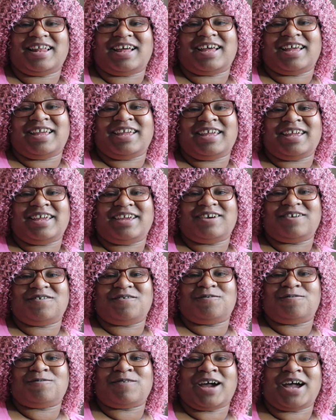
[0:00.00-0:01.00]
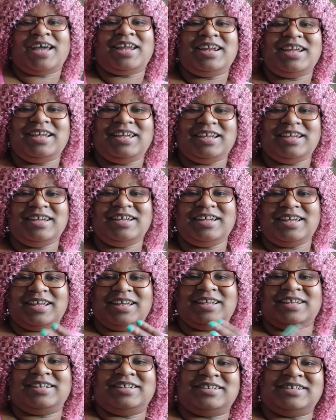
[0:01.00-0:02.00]
Like, writing
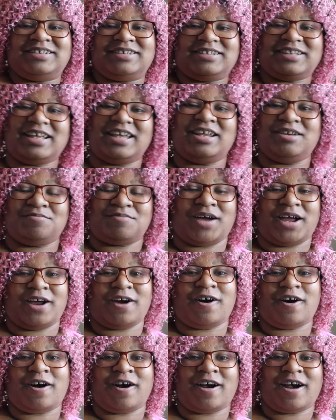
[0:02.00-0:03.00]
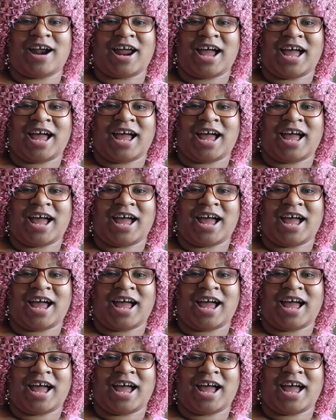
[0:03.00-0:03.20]
is in my heart.